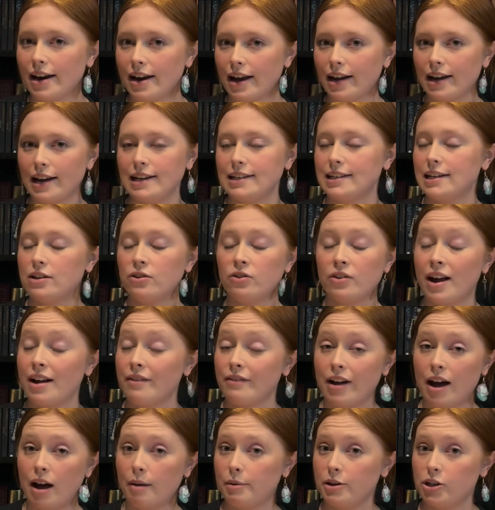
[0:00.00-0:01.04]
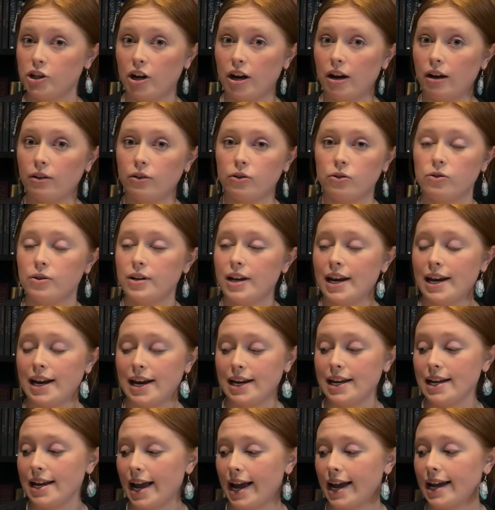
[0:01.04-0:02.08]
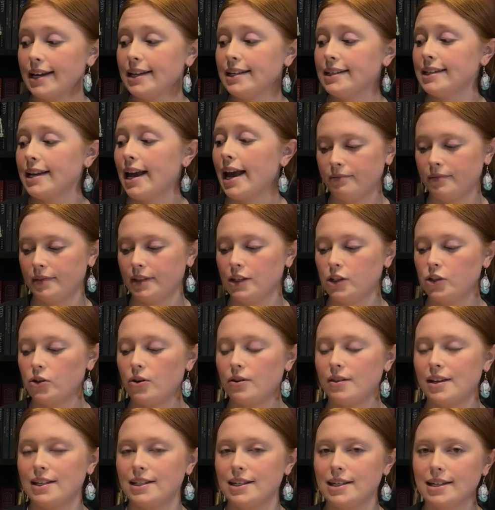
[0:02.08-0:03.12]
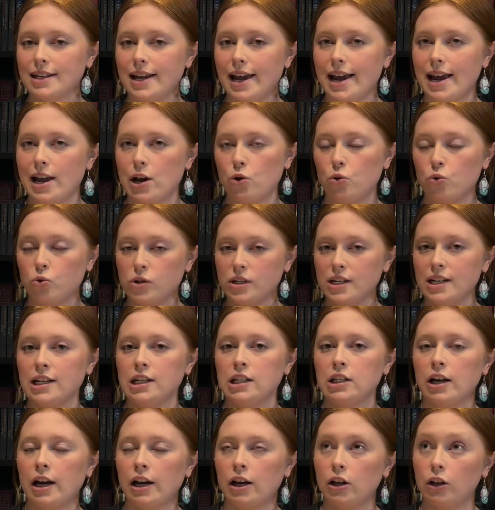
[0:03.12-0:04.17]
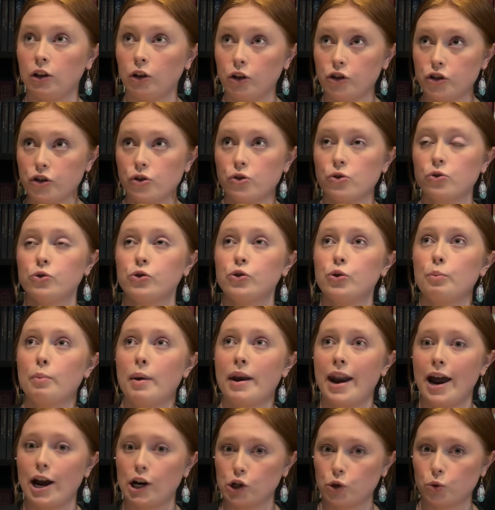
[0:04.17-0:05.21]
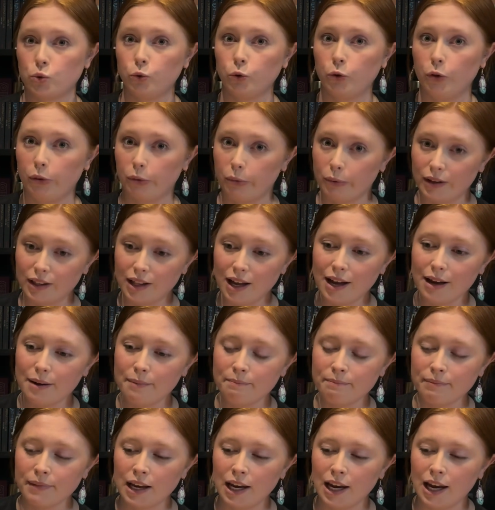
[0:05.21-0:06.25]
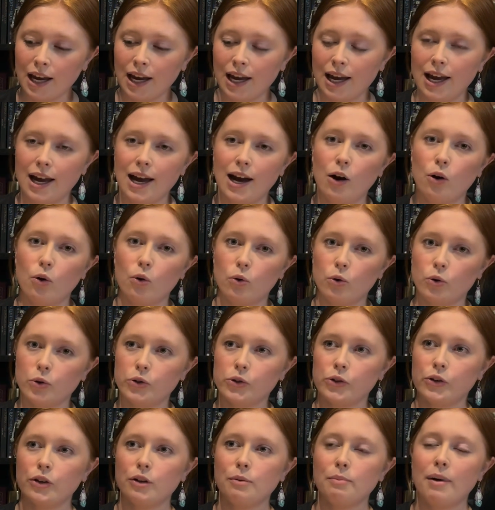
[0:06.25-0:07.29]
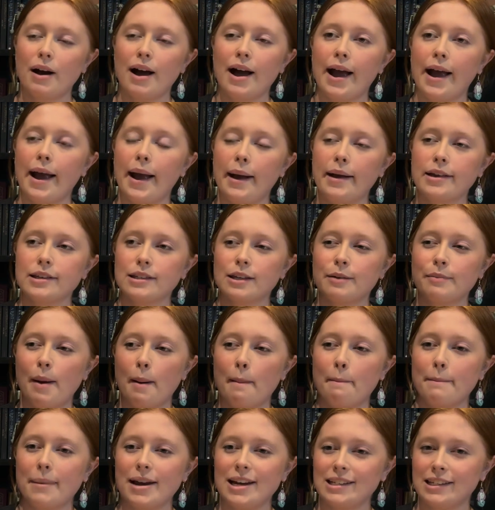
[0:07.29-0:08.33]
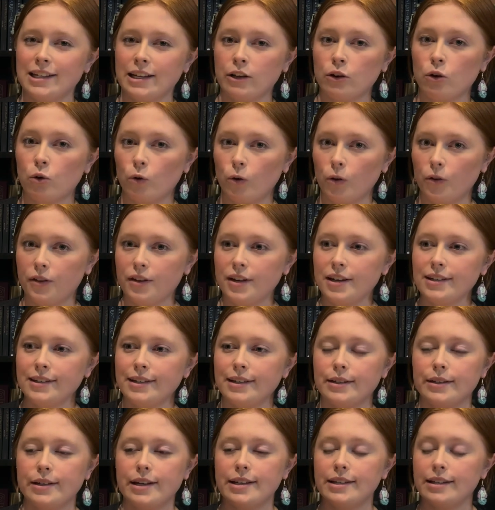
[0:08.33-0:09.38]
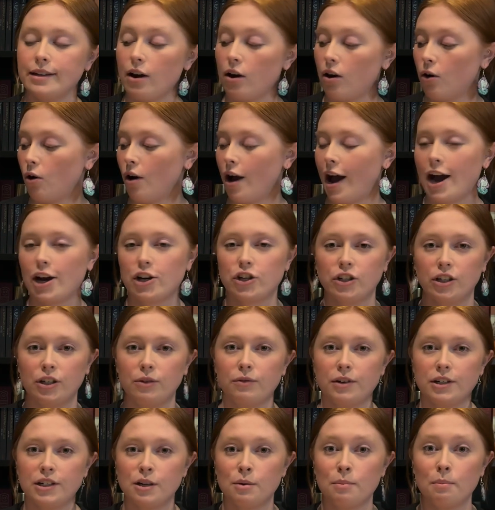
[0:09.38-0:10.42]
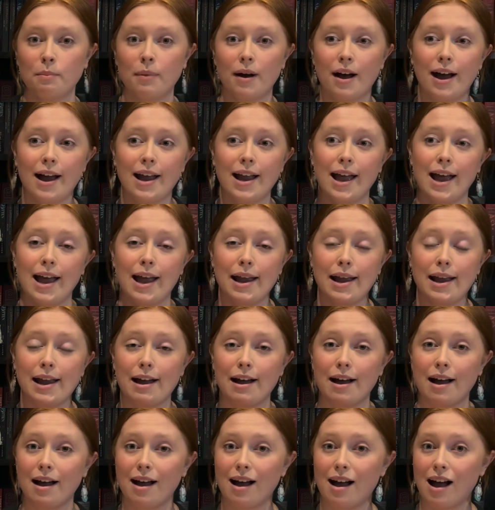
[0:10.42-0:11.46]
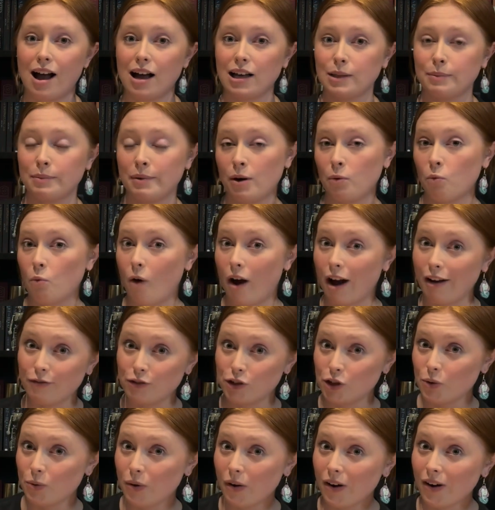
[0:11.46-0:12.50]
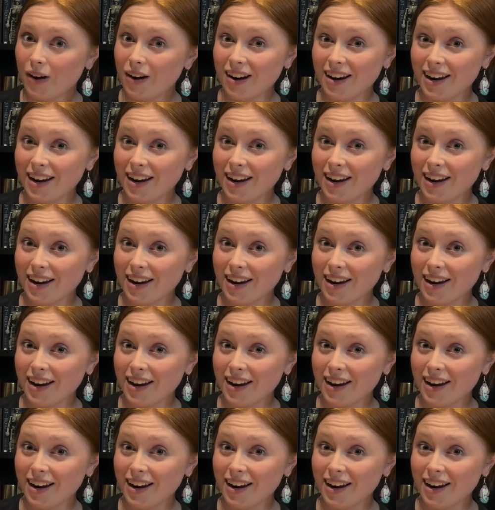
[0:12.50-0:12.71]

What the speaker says: he did not have a happy childhood in any case. So this is a haunting psychological supernatural thriller, also by some amazing authors. This is actually written by a husband and wife duo,